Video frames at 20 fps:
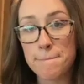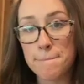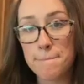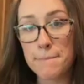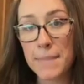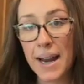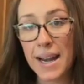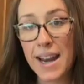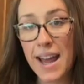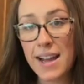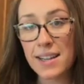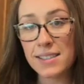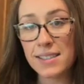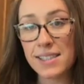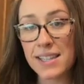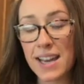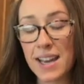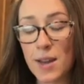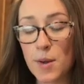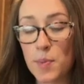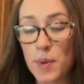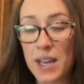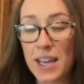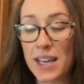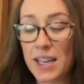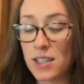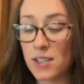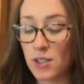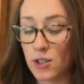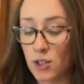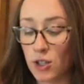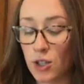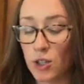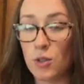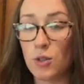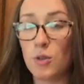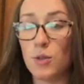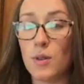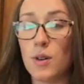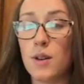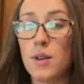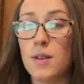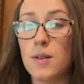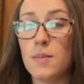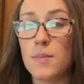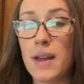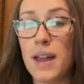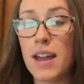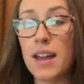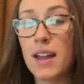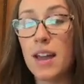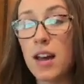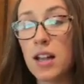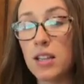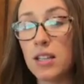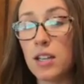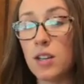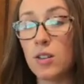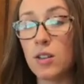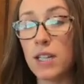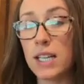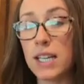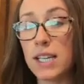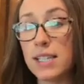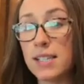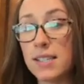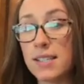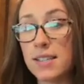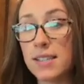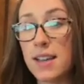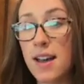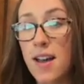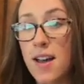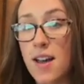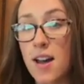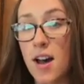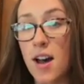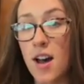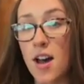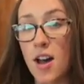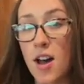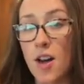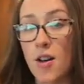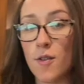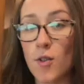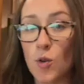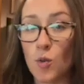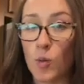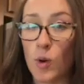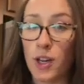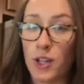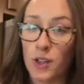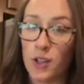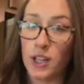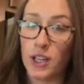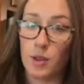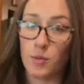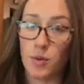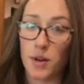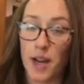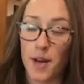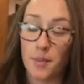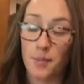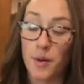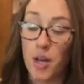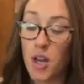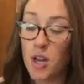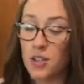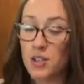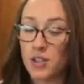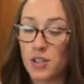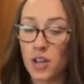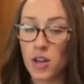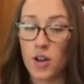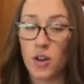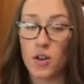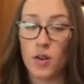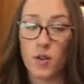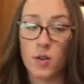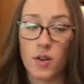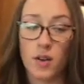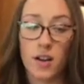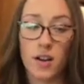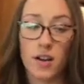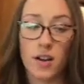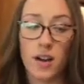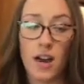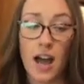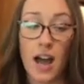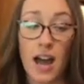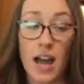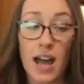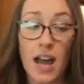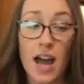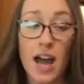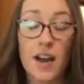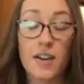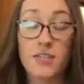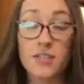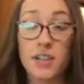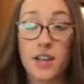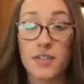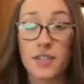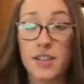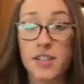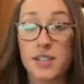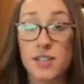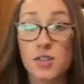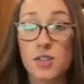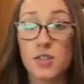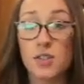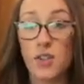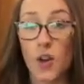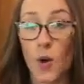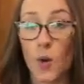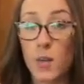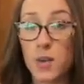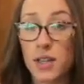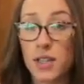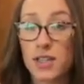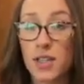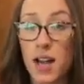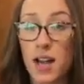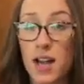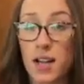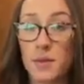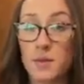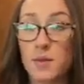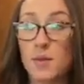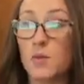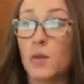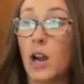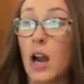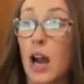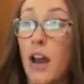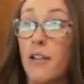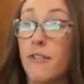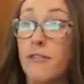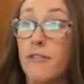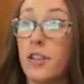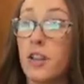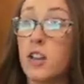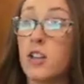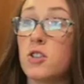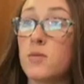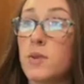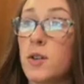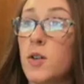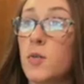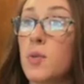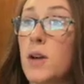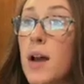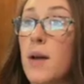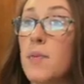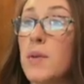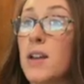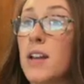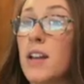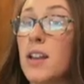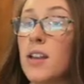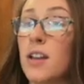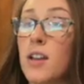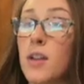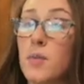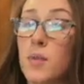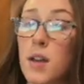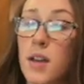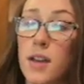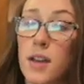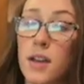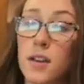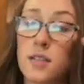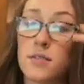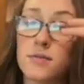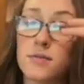my next tip is to make a little list of what you need to prep. So I have done this so many times where I finish meal prepping and then I'm like,